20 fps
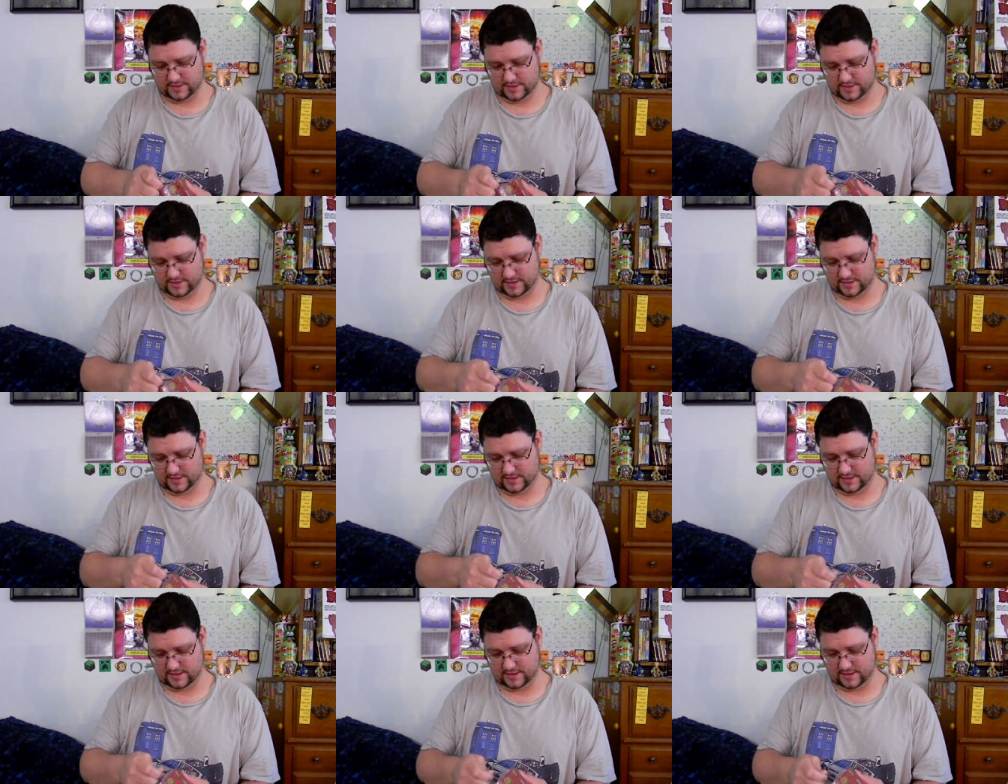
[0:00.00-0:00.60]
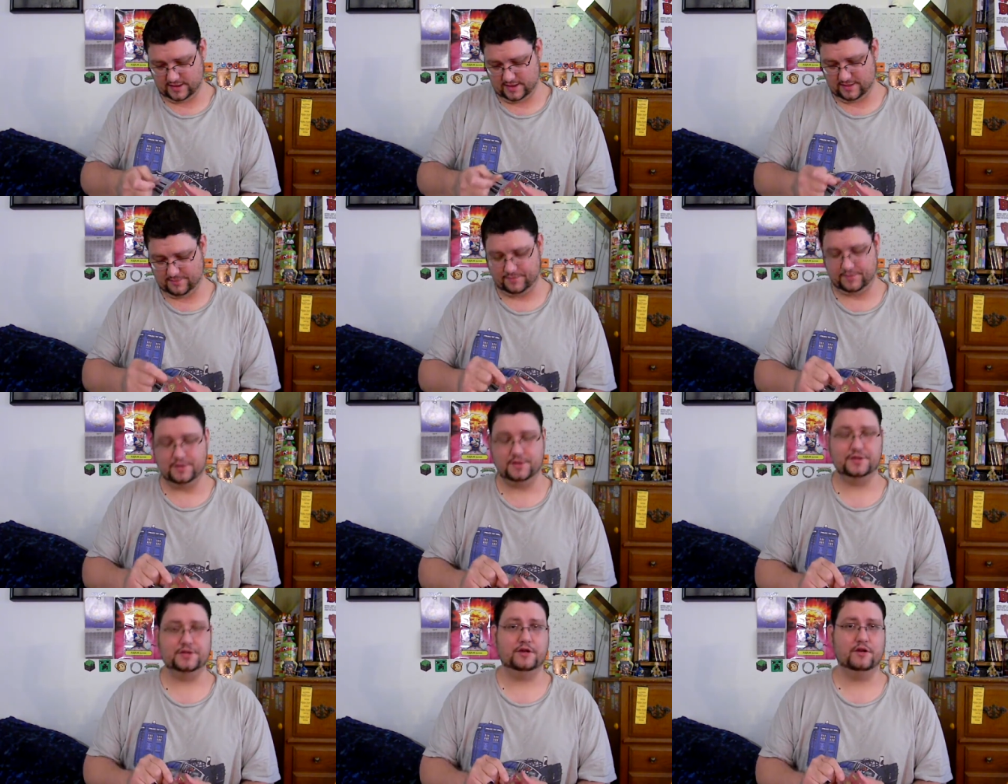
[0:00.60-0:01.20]
I, I,
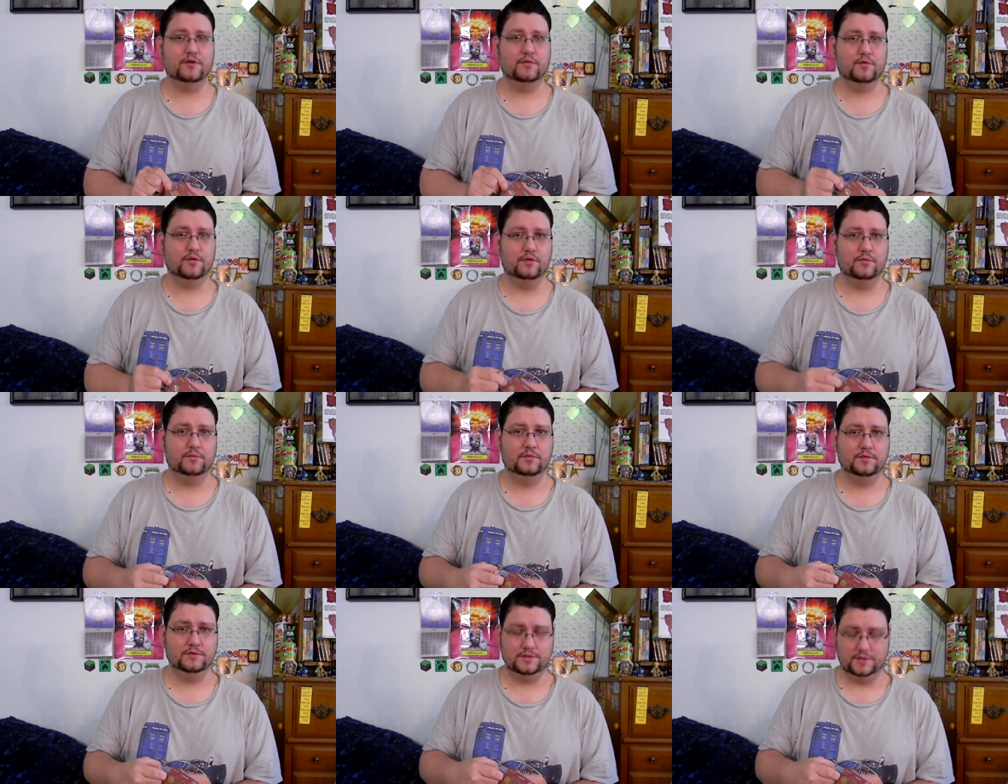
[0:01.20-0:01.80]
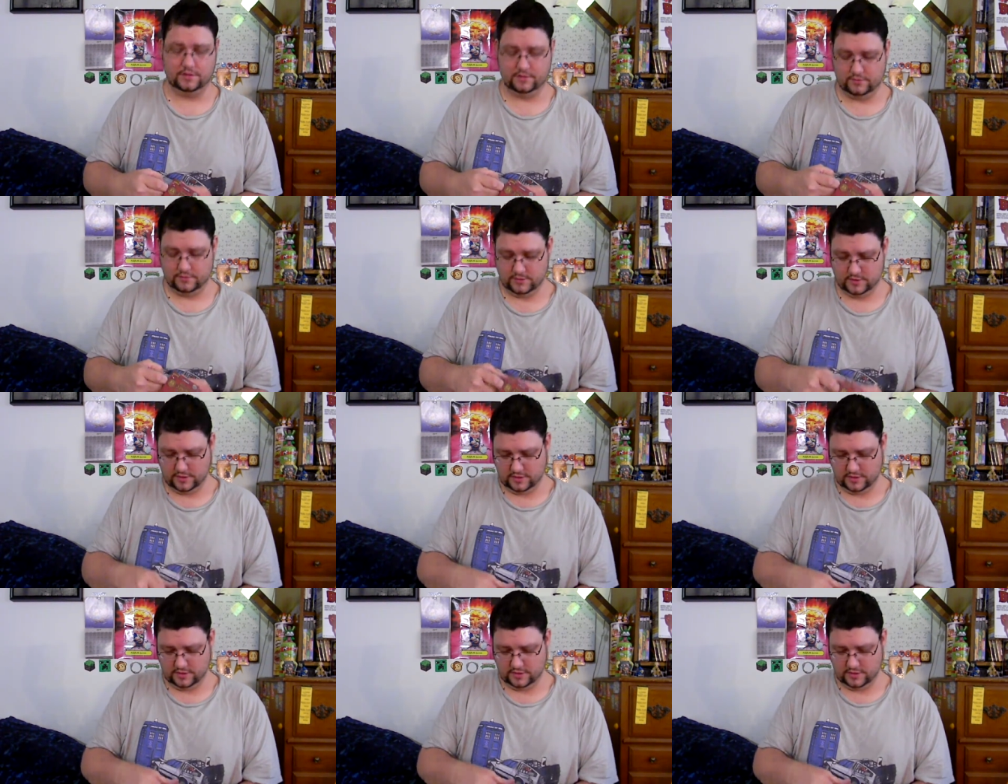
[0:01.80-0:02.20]
happen to share a room, so.